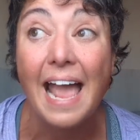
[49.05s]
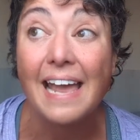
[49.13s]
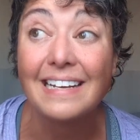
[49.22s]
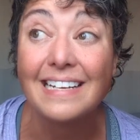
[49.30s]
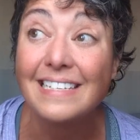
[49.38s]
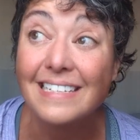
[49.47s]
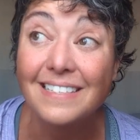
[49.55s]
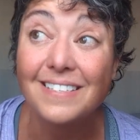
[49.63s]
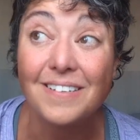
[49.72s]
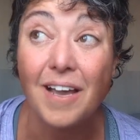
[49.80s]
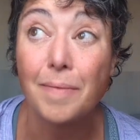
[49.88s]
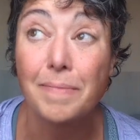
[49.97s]
And I did
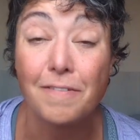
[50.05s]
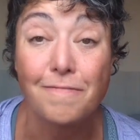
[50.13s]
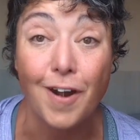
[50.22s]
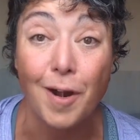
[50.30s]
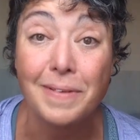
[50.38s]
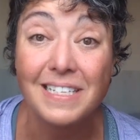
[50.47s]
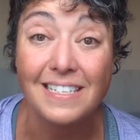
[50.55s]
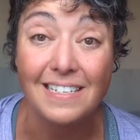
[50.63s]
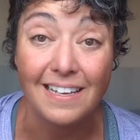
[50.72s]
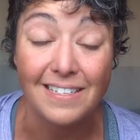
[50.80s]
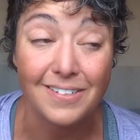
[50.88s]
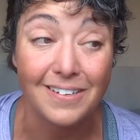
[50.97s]
stop at a pharmacy
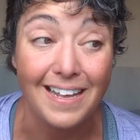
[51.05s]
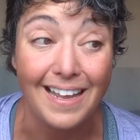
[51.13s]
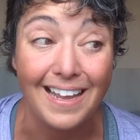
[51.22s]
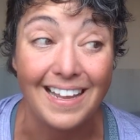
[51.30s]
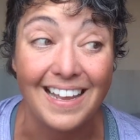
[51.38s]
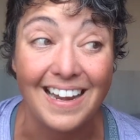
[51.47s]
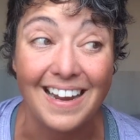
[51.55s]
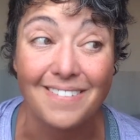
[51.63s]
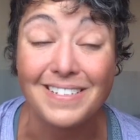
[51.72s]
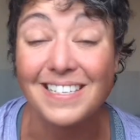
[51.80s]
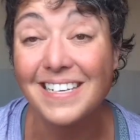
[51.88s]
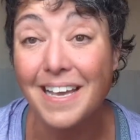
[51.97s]
yesterday, and I
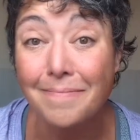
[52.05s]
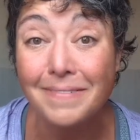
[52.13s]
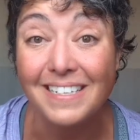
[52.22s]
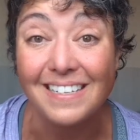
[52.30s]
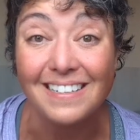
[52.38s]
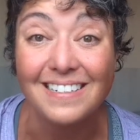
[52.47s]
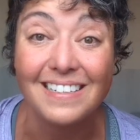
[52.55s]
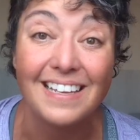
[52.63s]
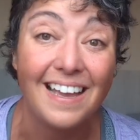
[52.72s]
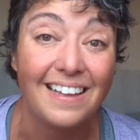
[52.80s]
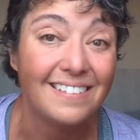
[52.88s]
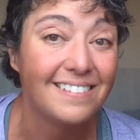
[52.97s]
was tempted to
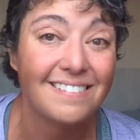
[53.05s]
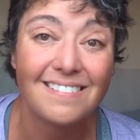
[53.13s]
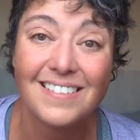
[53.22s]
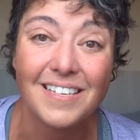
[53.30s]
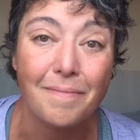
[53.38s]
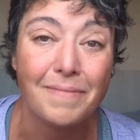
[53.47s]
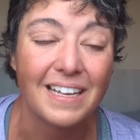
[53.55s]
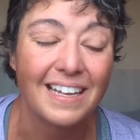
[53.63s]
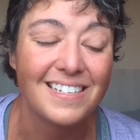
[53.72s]
get something.